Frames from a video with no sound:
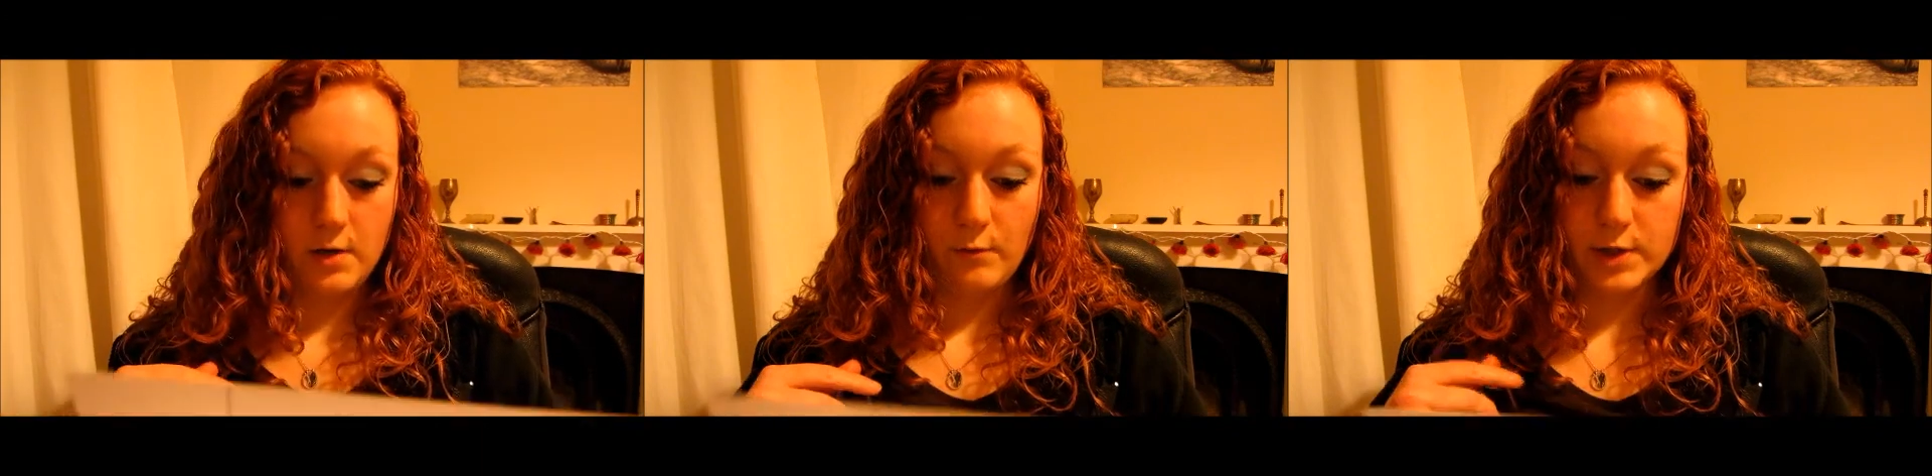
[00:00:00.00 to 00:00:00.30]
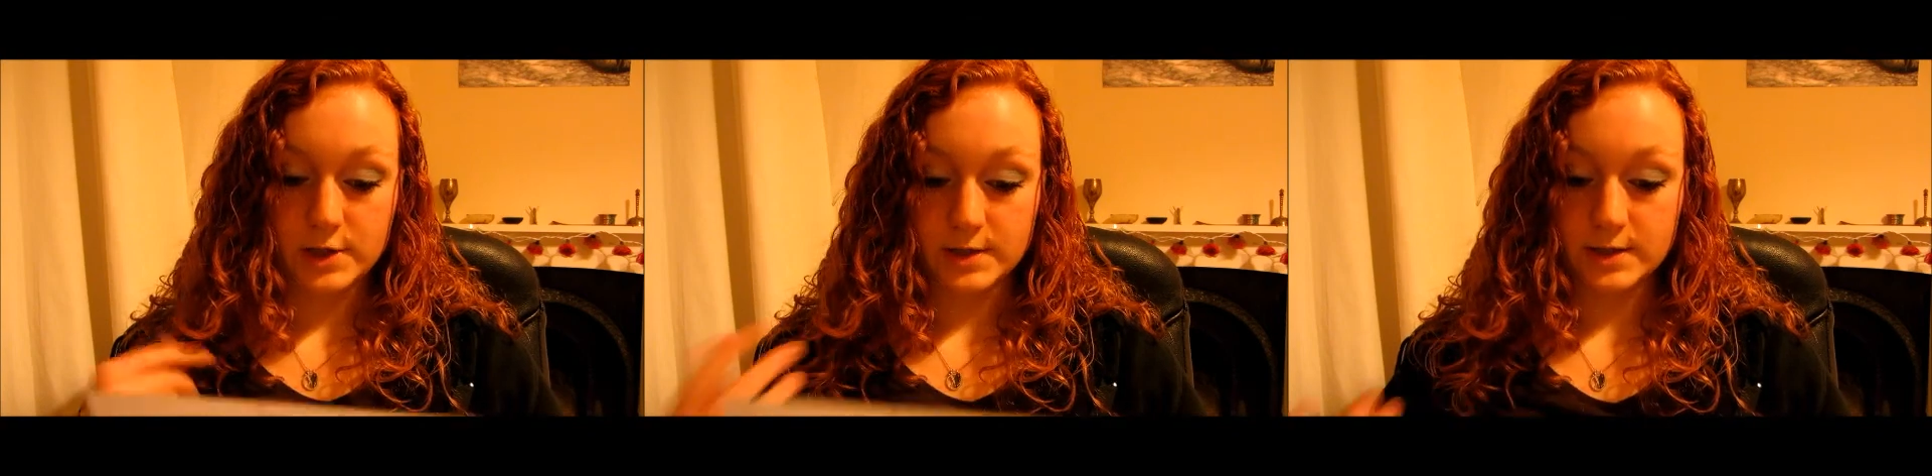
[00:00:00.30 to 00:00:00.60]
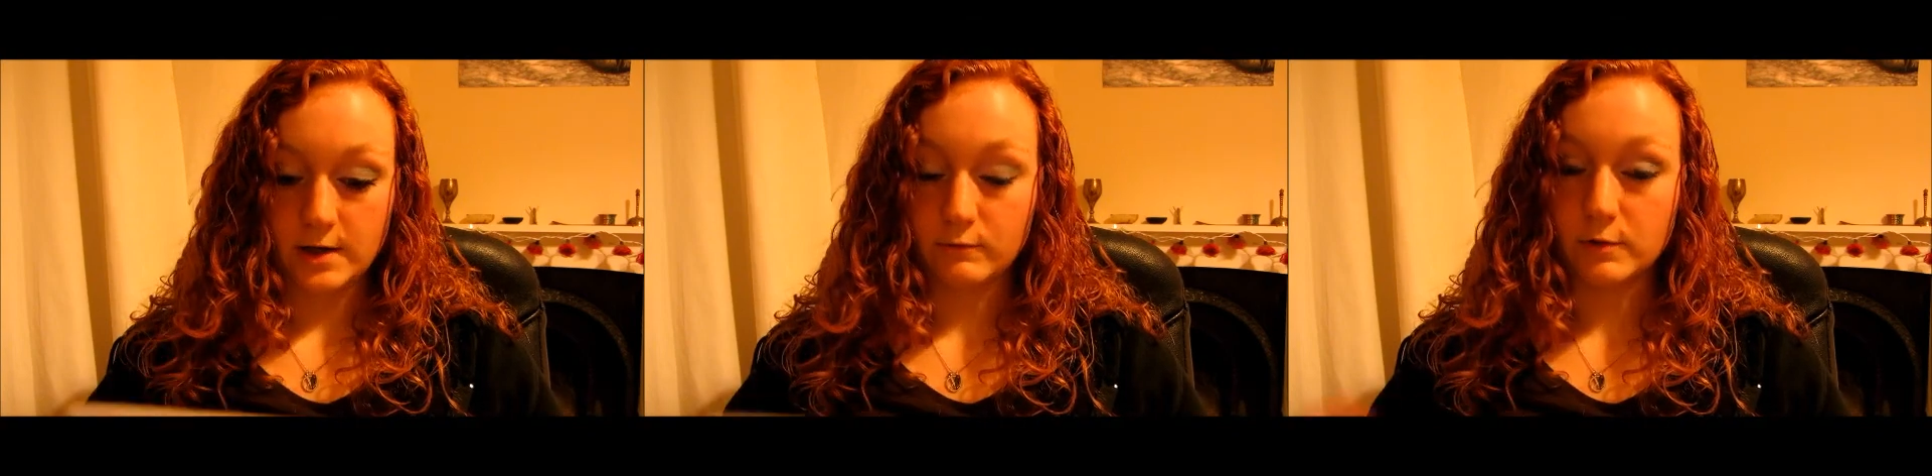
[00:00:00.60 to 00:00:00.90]
which in
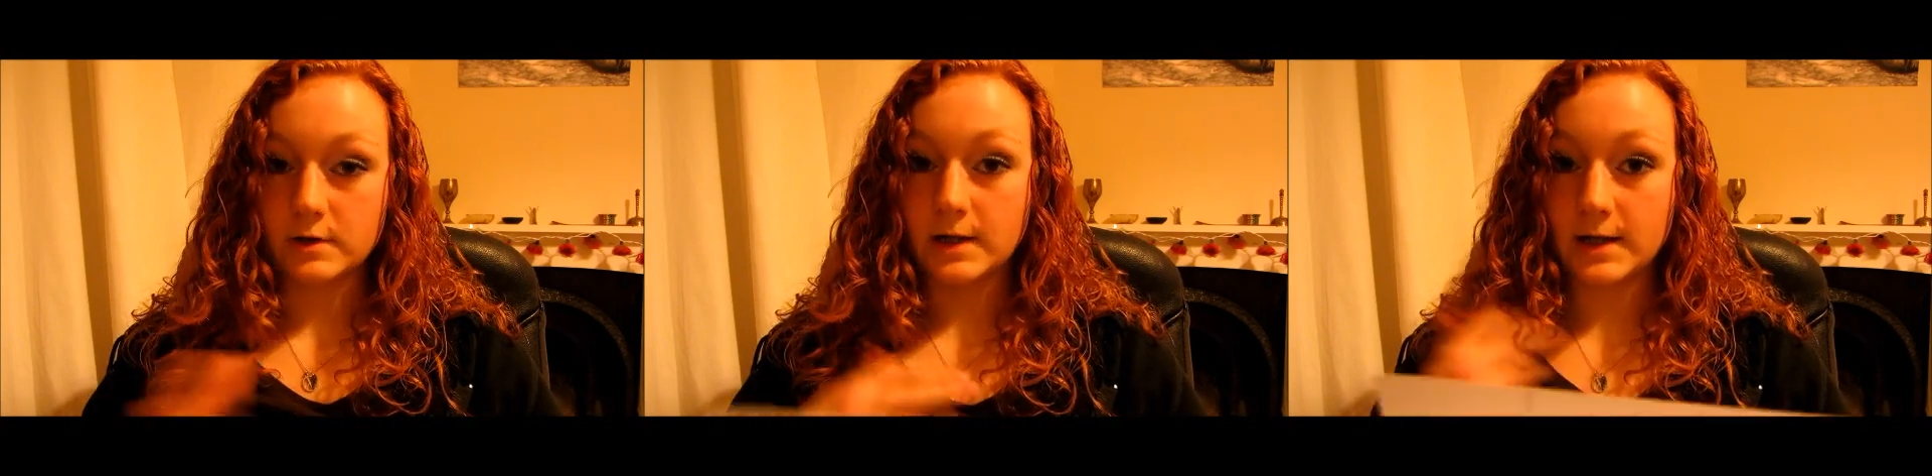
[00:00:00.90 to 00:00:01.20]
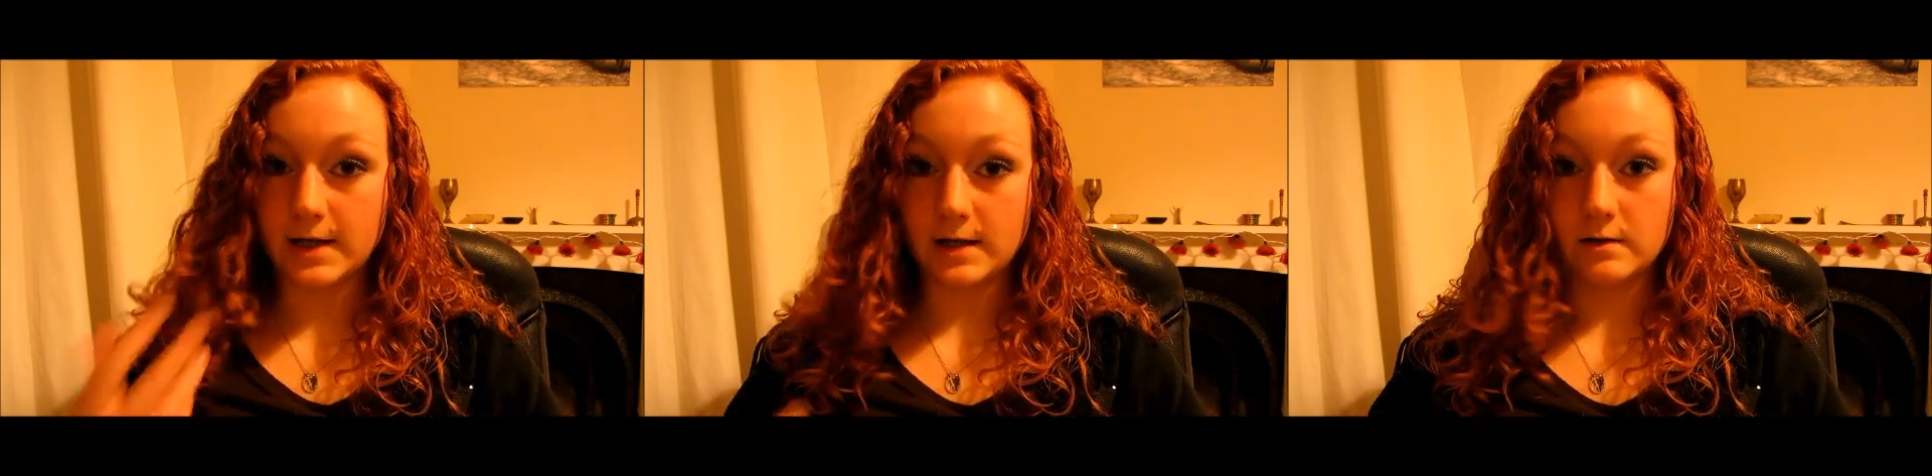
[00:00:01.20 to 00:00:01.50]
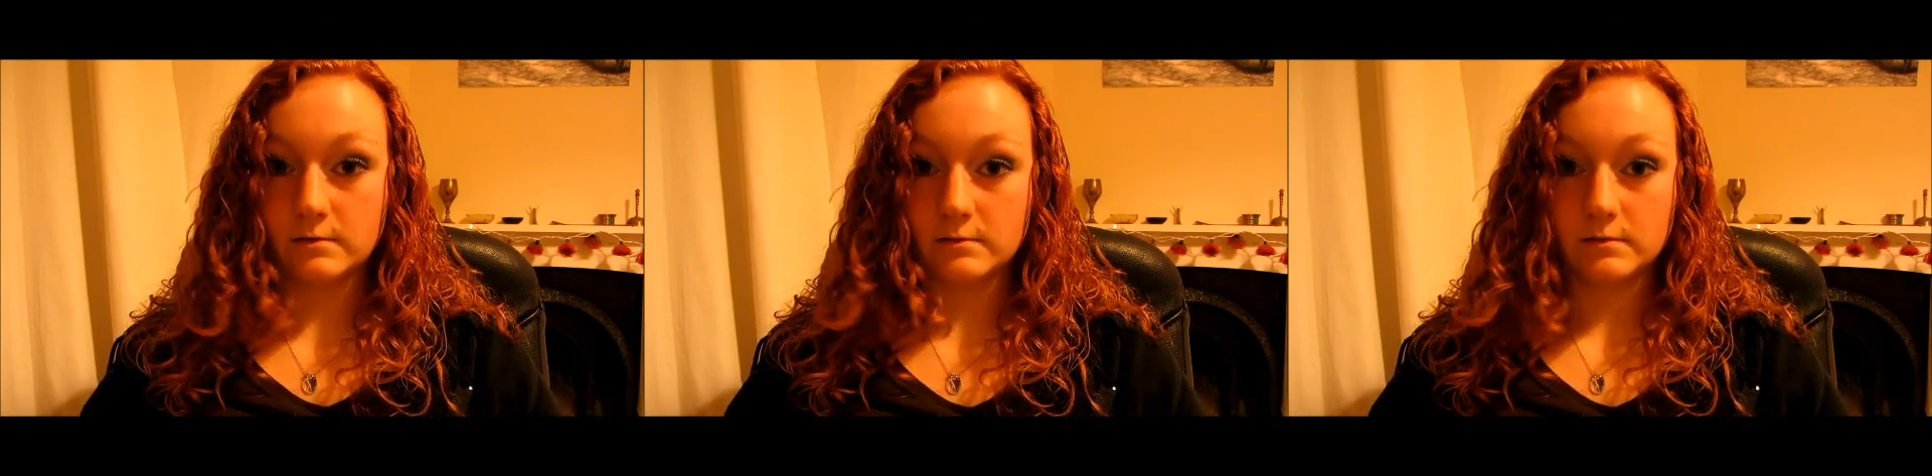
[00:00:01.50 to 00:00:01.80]
turn will clear